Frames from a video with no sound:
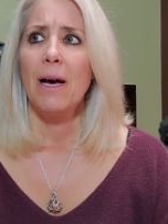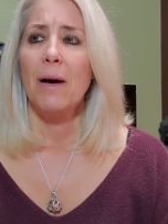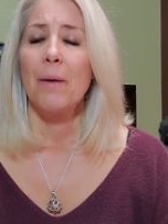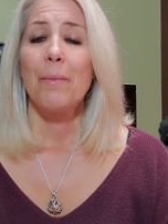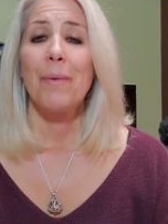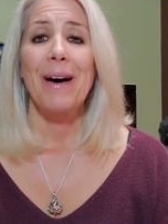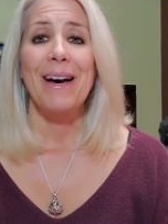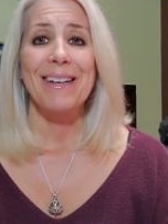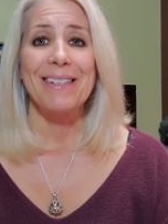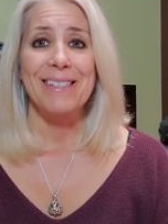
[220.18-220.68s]

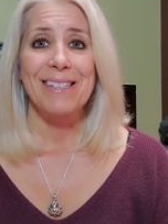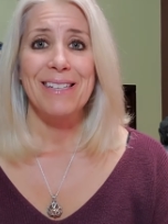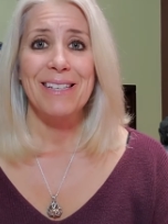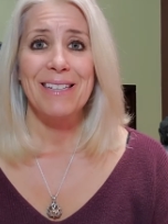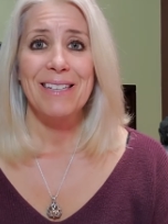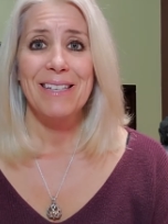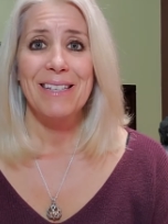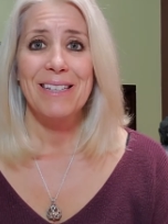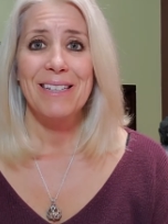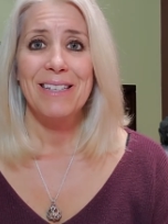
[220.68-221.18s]
But
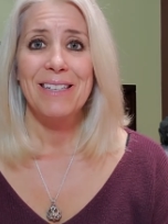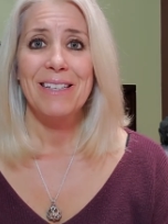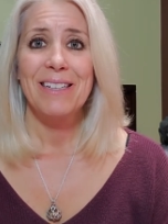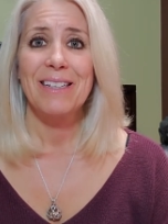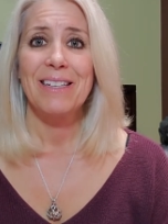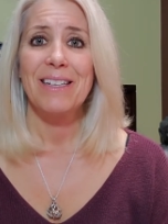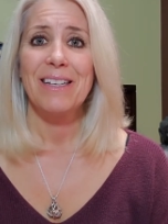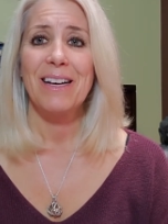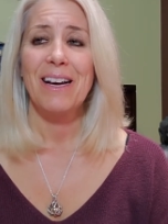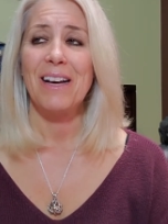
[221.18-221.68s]

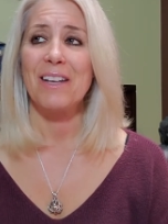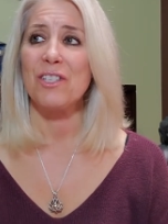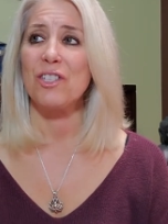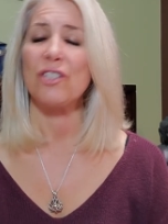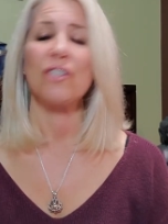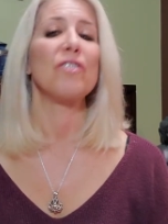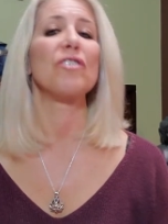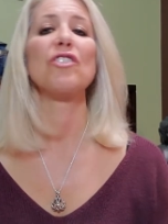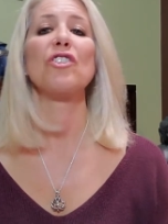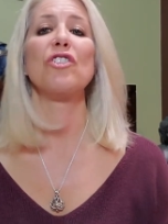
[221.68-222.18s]
I
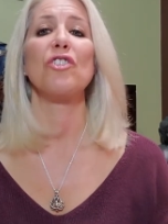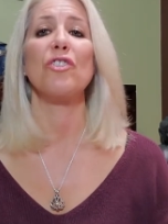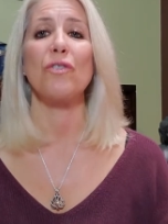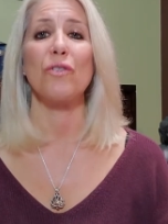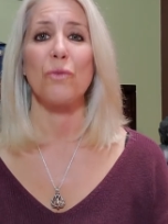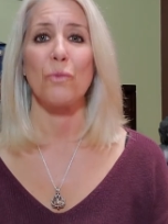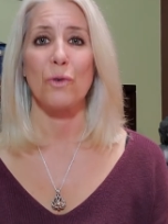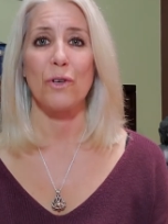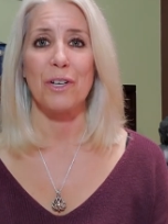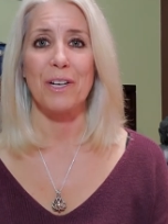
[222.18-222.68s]
start to do
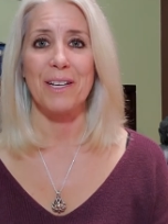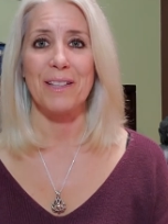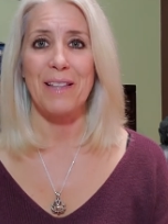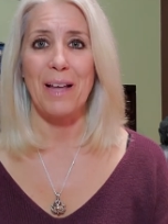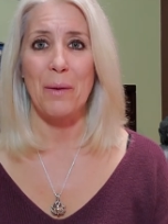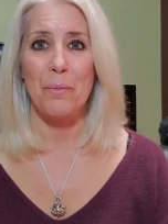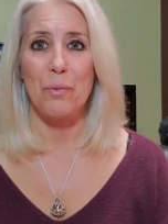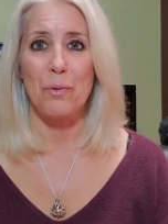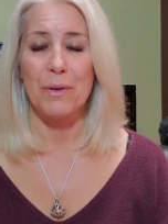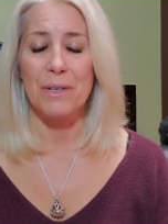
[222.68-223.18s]
the work at
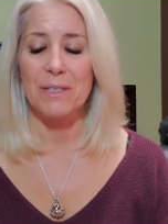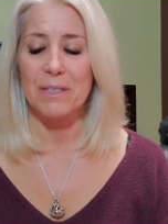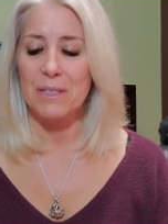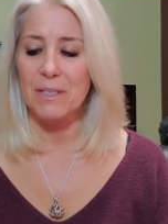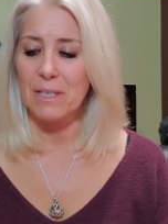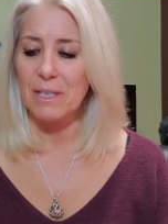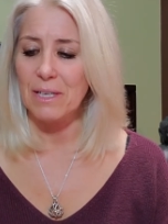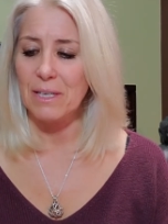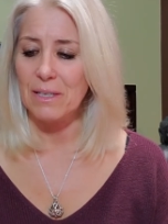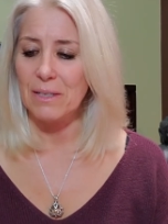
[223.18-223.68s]
that point.
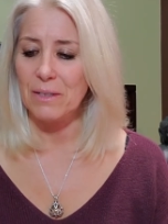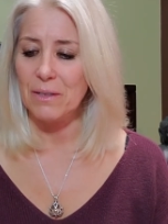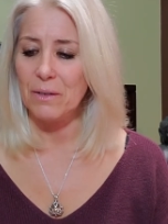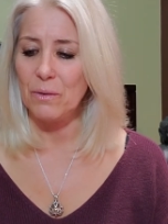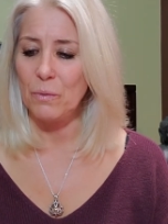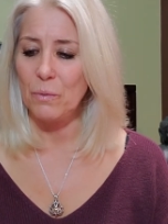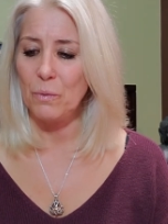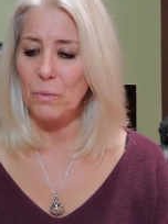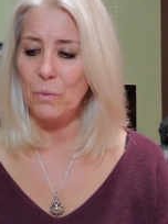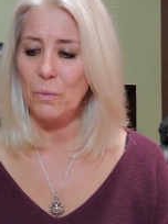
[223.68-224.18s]

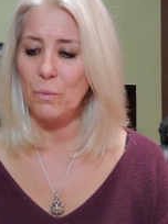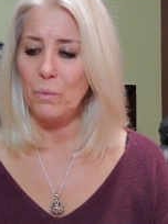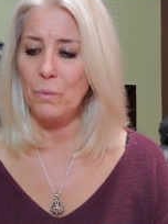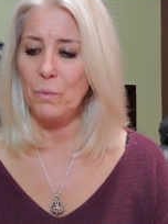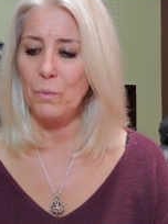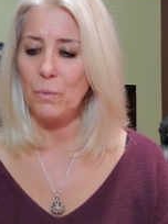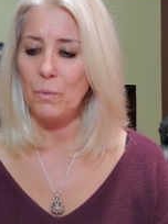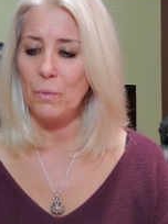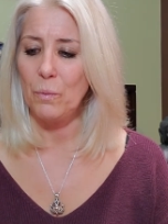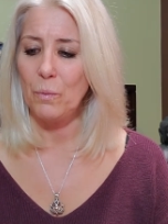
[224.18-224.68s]
And
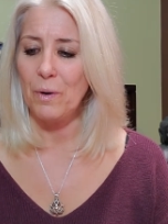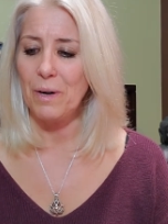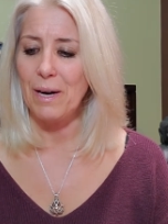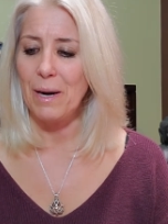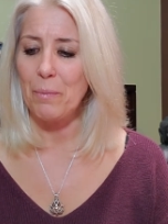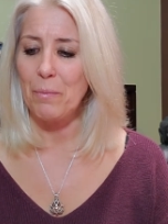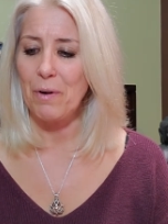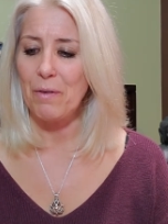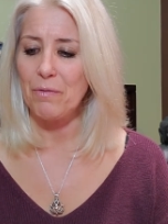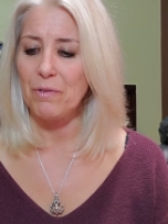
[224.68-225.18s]
what
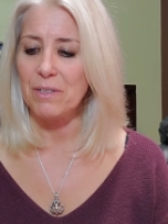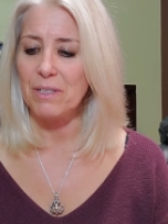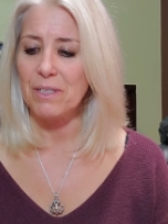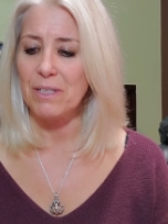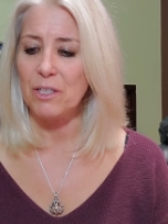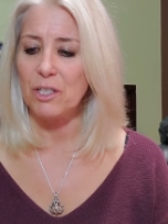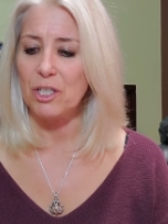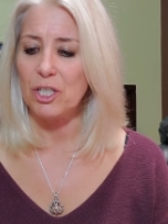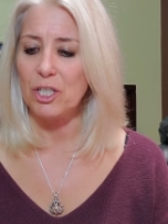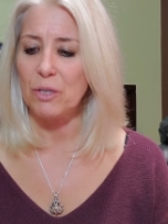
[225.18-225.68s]
I'm
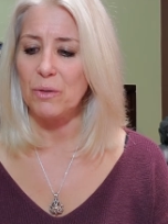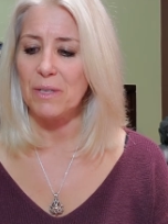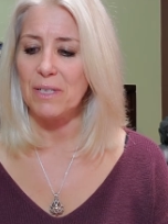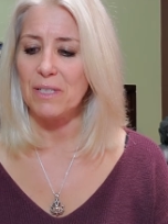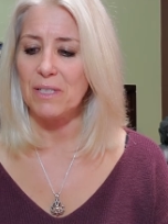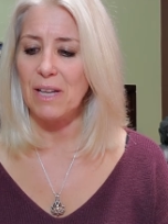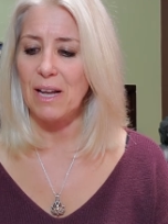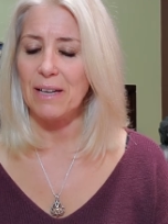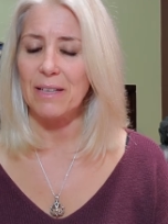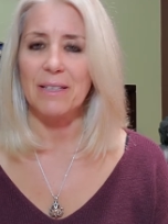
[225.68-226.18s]
referencing to
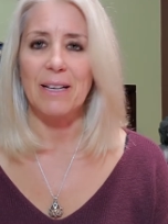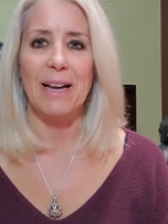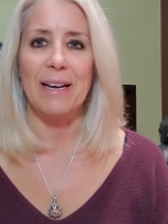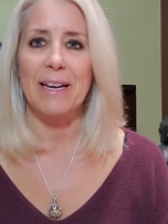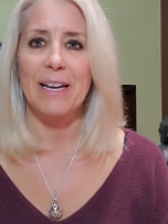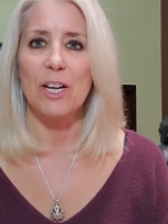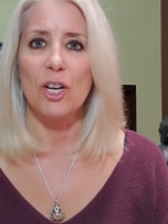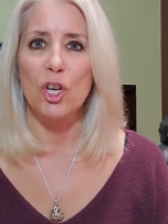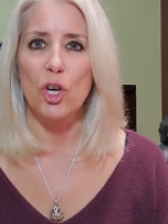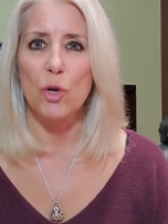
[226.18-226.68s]
is that
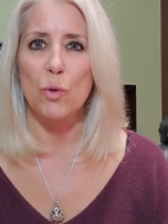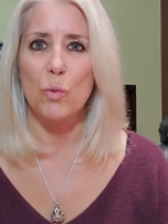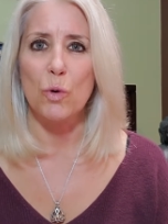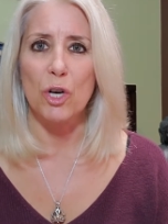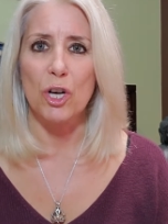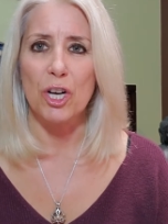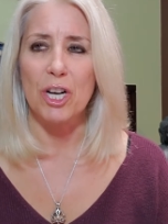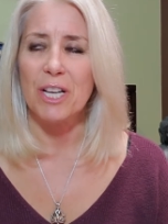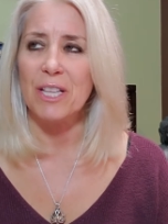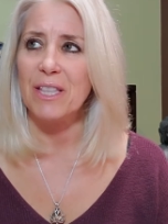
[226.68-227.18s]
that inner
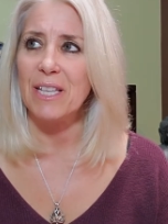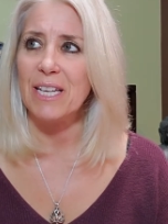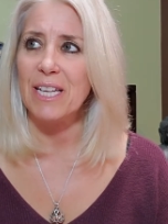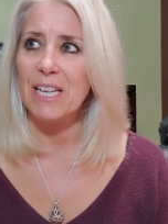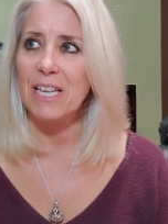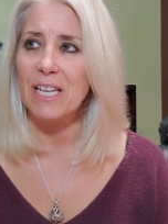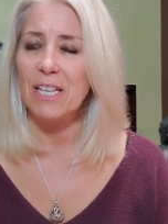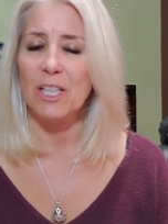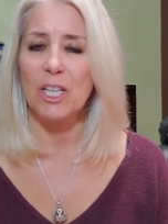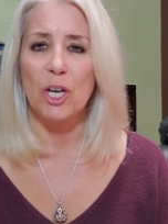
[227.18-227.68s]
work, the
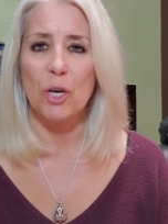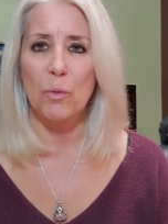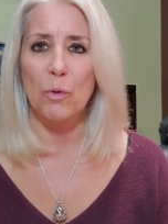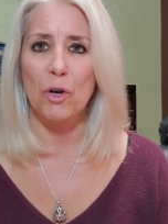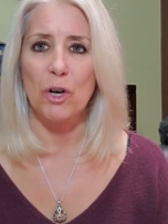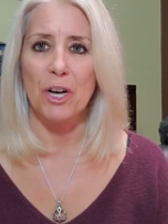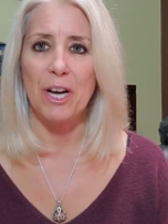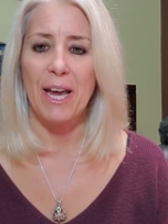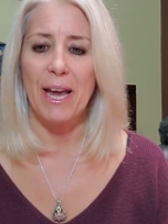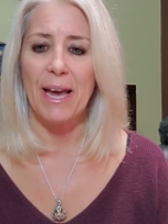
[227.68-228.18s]
healing
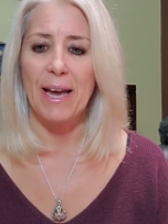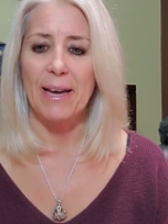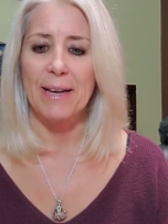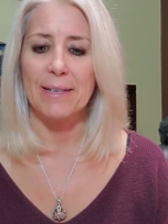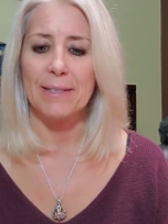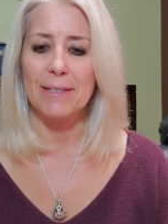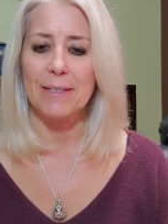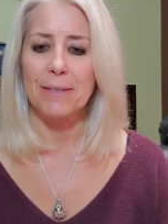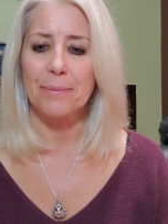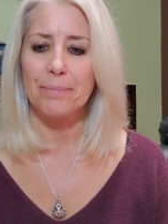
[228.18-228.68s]
work,
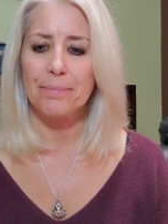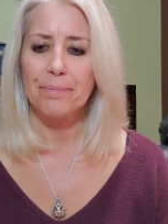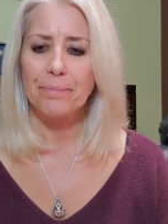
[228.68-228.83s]
and